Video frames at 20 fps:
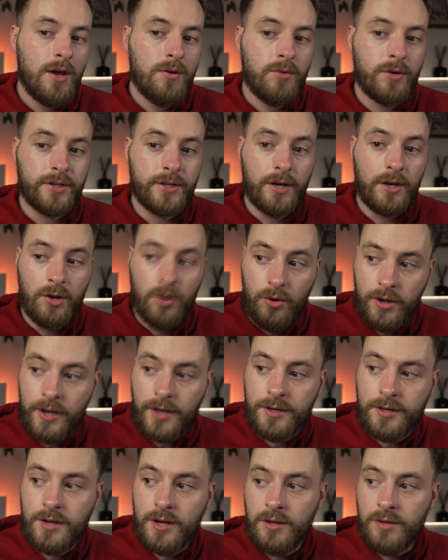where they look
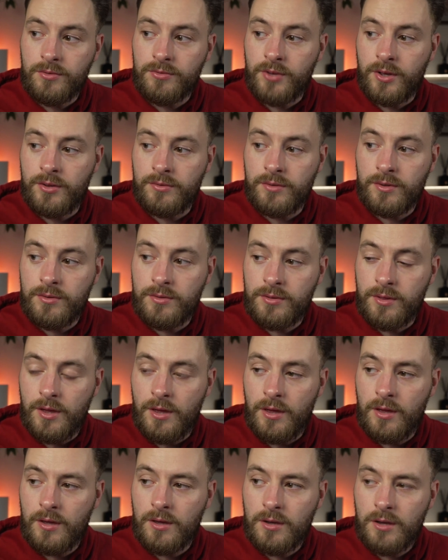at content and
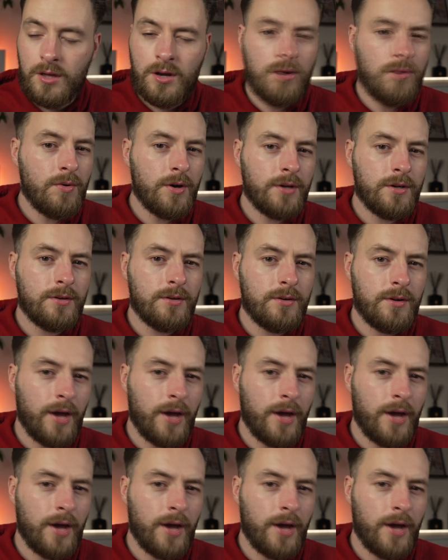think, you know what,